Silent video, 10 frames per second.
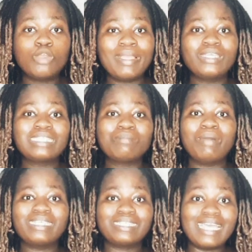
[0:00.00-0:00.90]
you might just
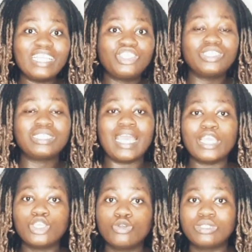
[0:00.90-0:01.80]
massage it
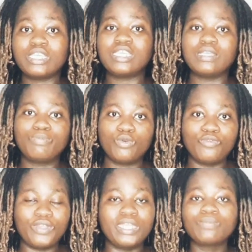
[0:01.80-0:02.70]
and use
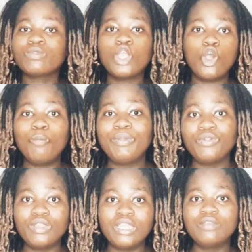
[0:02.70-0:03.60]
ibuprofen or pain
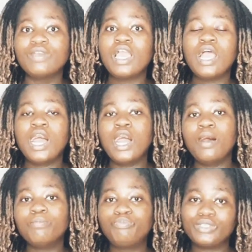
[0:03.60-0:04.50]
relief
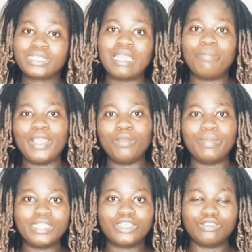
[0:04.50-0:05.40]
prescribed by your
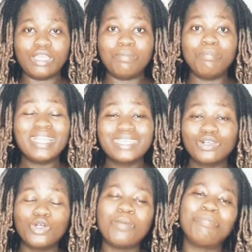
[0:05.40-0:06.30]

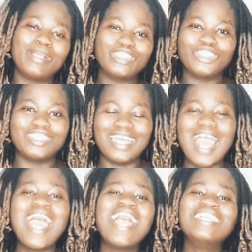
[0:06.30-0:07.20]
medical practitioner.
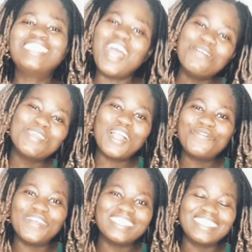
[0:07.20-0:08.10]
That will be all
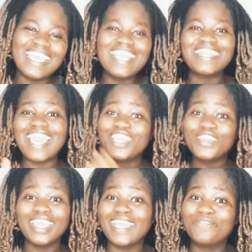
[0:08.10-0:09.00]
for today. Thank
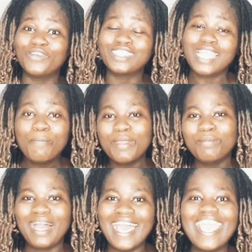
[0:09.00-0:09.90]
you again for stopping
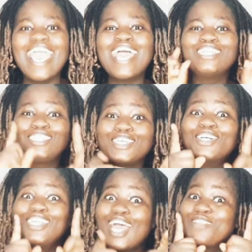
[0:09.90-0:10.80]
by.
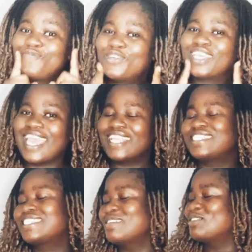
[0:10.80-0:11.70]
Do not forget
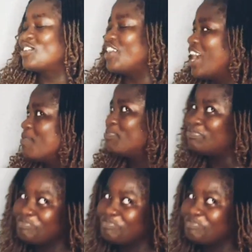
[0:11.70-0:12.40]
to subscribe.